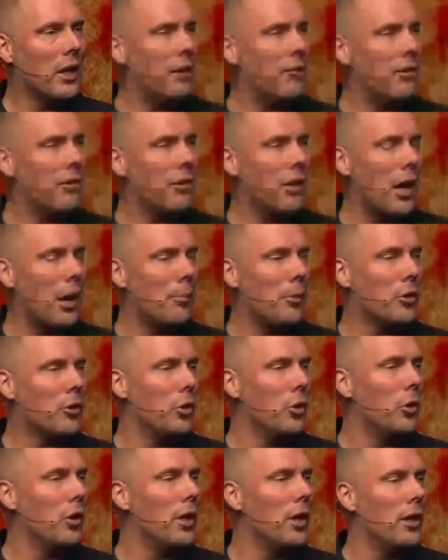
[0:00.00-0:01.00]
to give us an
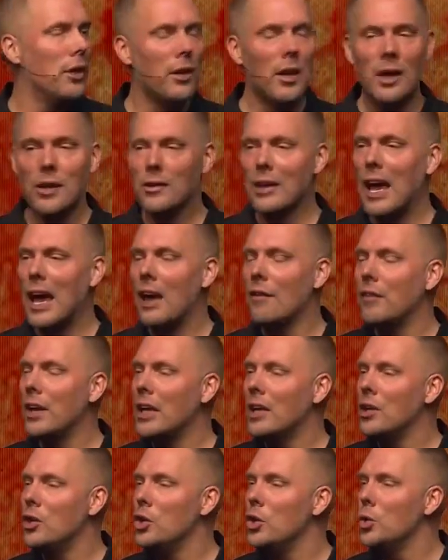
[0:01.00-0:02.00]
opportunity to have
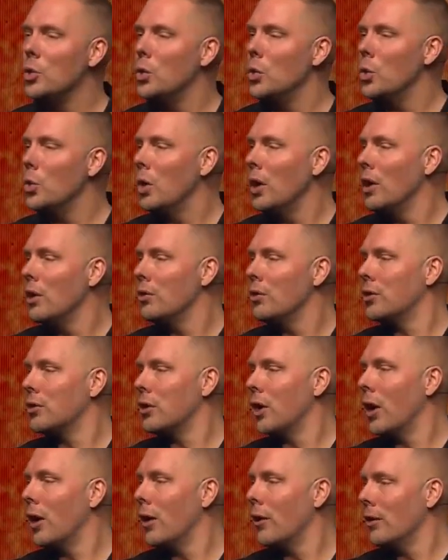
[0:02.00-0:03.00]
a new
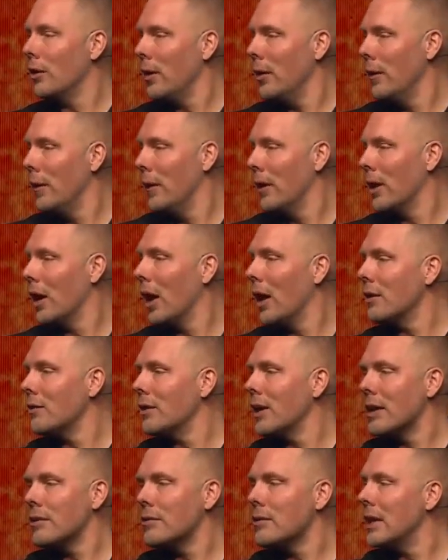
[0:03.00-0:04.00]
start.
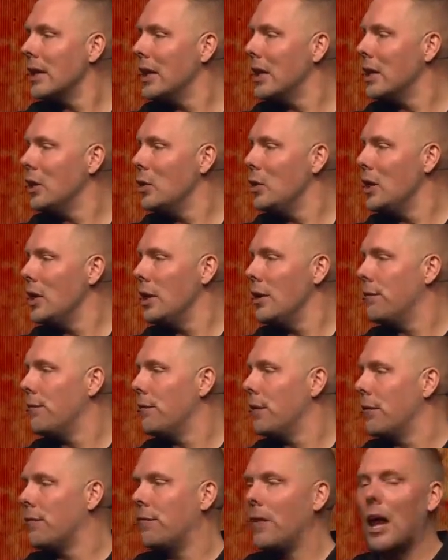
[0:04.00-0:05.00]
God's not saying you need to,
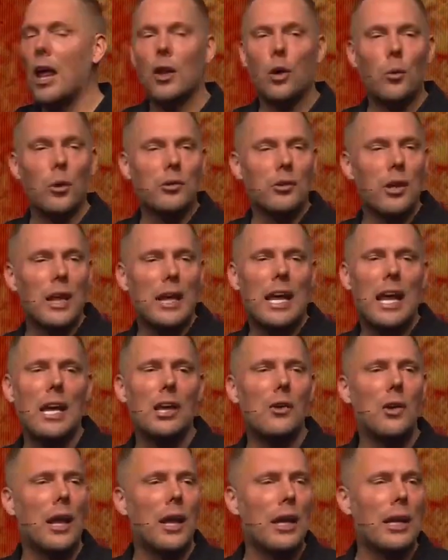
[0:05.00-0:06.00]
the Father wasn't like, hey,
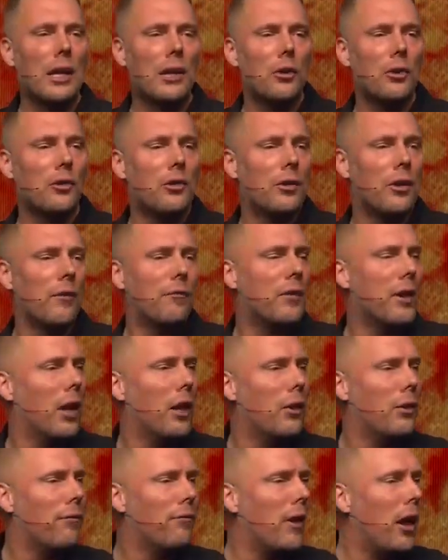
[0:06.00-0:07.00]
you got to get your stuff
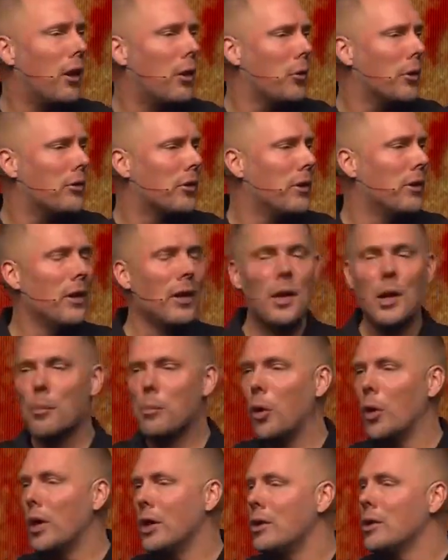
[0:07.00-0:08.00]
together. The Father wasn't
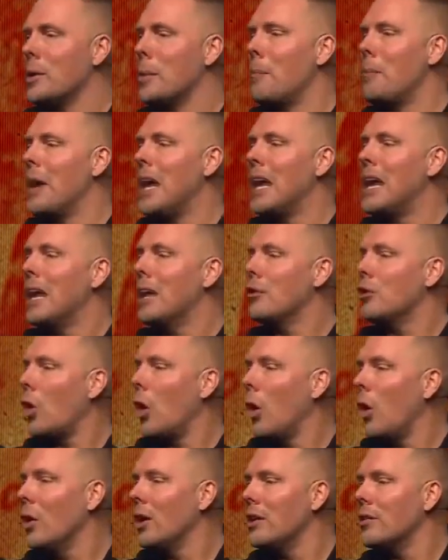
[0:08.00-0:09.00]
putting demands.
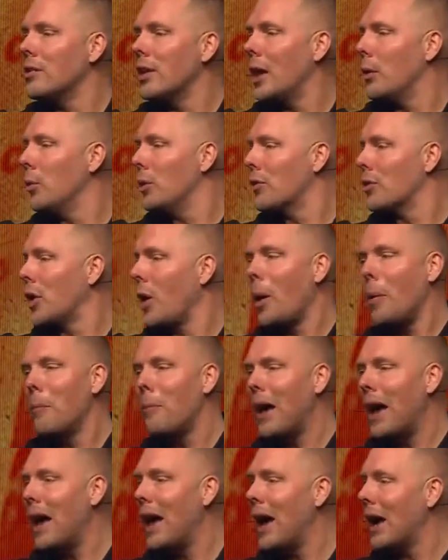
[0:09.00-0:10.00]
All he said was, come
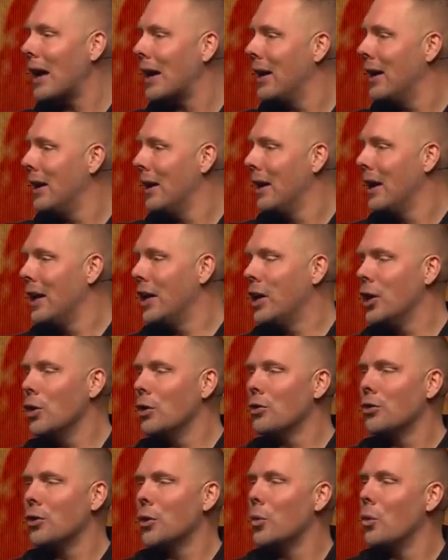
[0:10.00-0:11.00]
back.
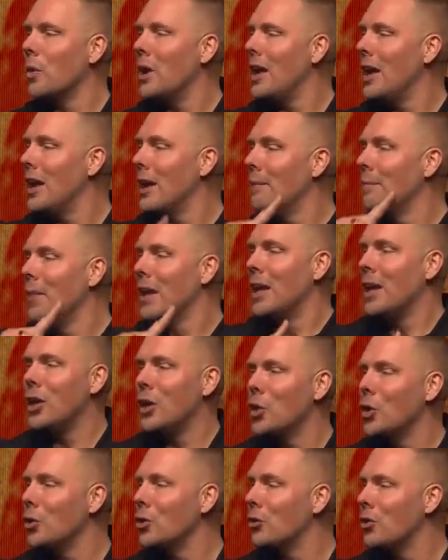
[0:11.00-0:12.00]
Here's the ring.
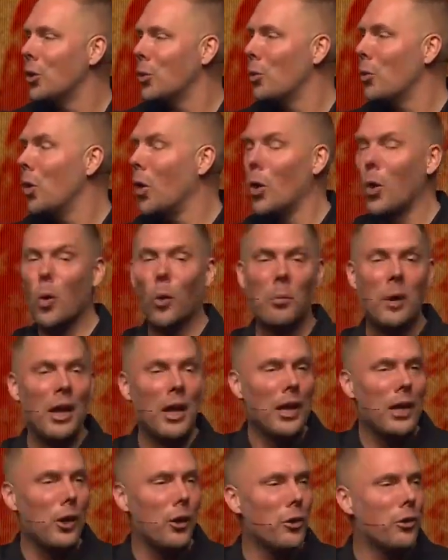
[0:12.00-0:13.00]
Here's the robe.
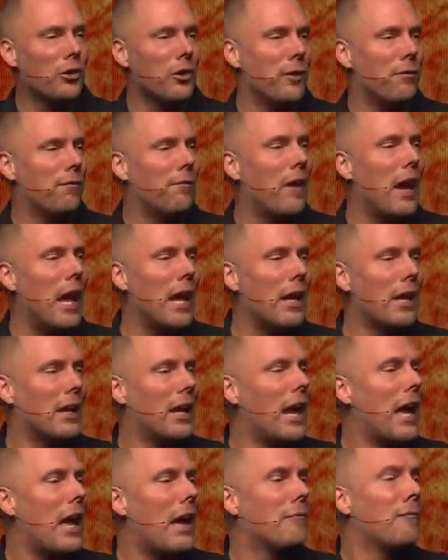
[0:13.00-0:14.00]
Here's the fatted
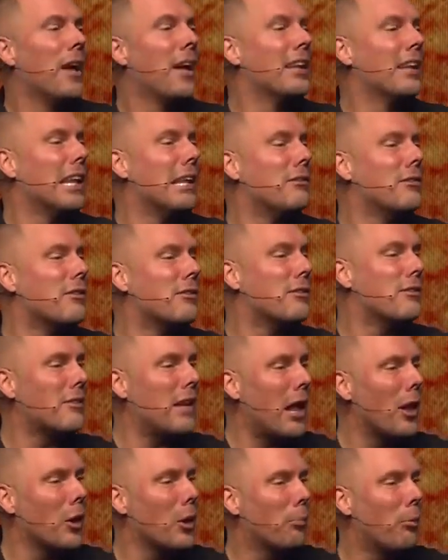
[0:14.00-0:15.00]
calf. Let's
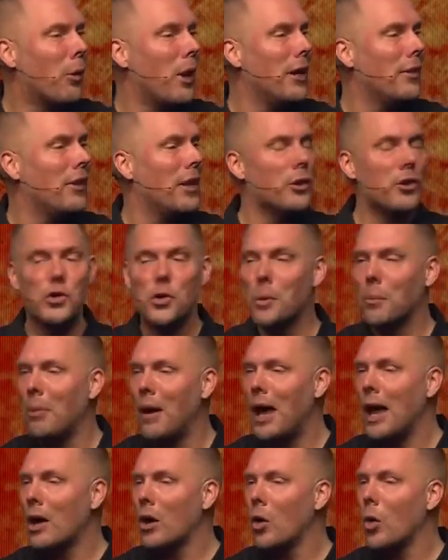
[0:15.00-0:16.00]
celebrate that you're
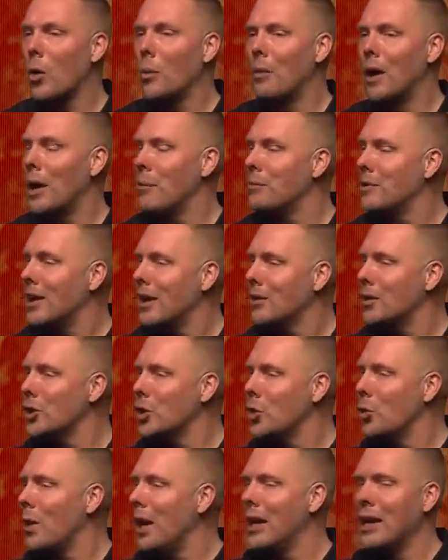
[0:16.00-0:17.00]
back home. And I'm telling
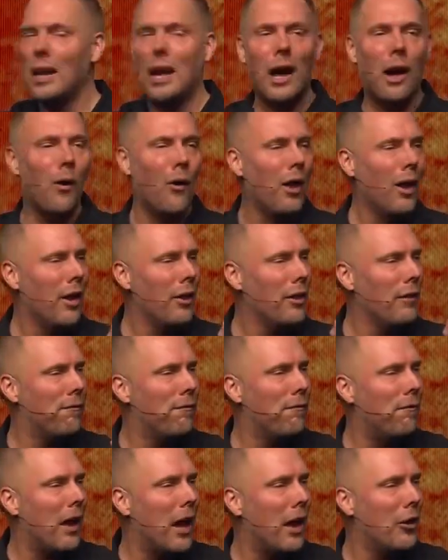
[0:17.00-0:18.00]
you right now, the
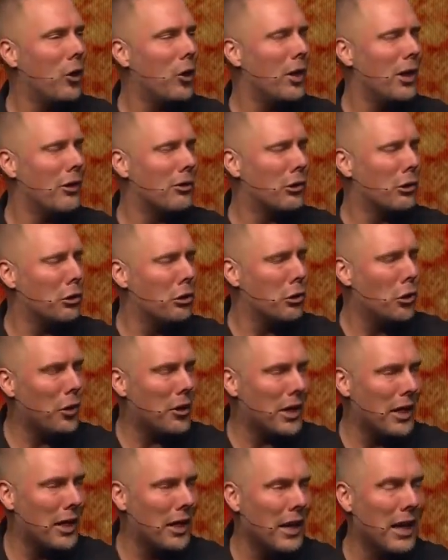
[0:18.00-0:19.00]
Father is
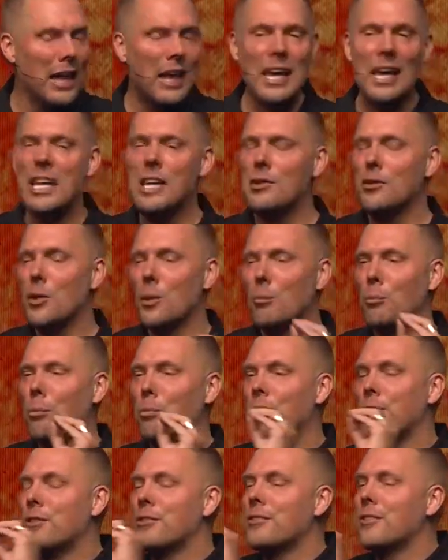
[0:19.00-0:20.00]
looking. He's
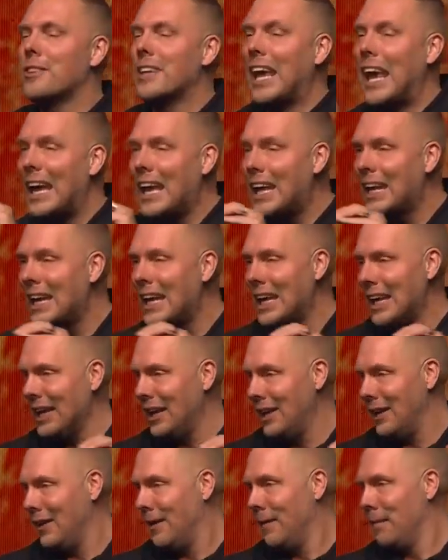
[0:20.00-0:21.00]

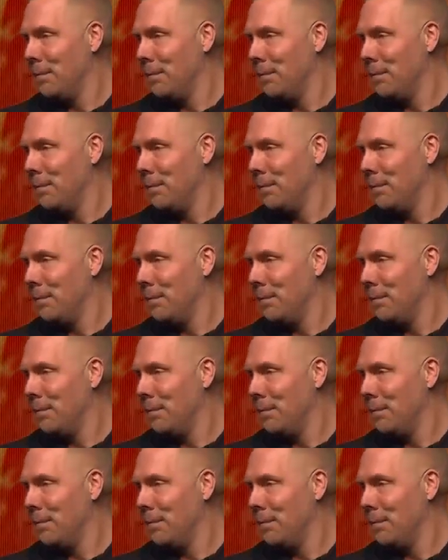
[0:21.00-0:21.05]
scanning